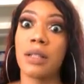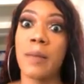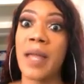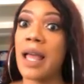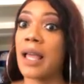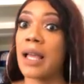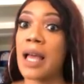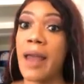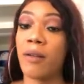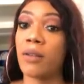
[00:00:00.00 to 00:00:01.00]
I mean,
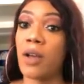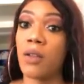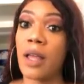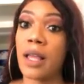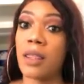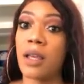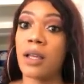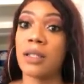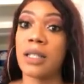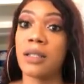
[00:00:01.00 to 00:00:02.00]
I don't know, I
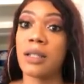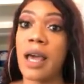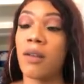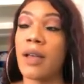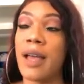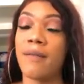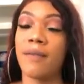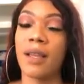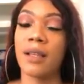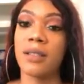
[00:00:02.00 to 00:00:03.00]
don't have
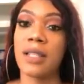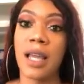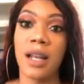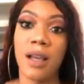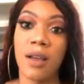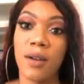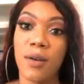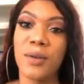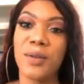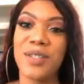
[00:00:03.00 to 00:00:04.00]
like data
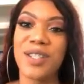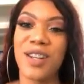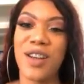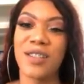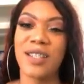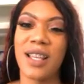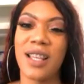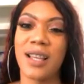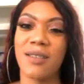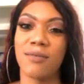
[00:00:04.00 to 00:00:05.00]
to to
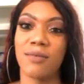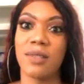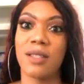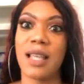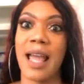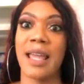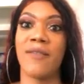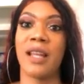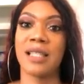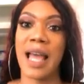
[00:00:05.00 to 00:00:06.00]
like give
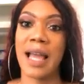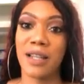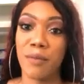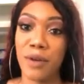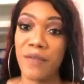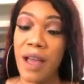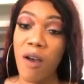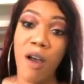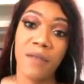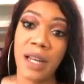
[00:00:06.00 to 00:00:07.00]
an exact number of how
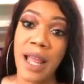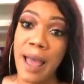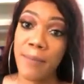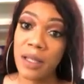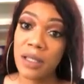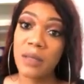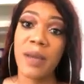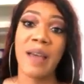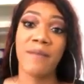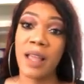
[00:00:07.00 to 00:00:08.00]
often it happens,
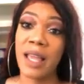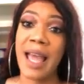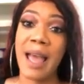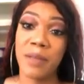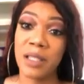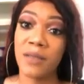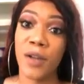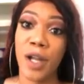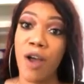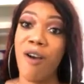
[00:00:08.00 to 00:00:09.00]
but I feel like it happens
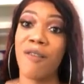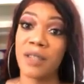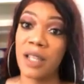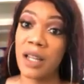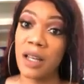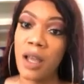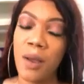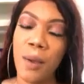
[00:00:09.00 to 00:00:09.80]
very often.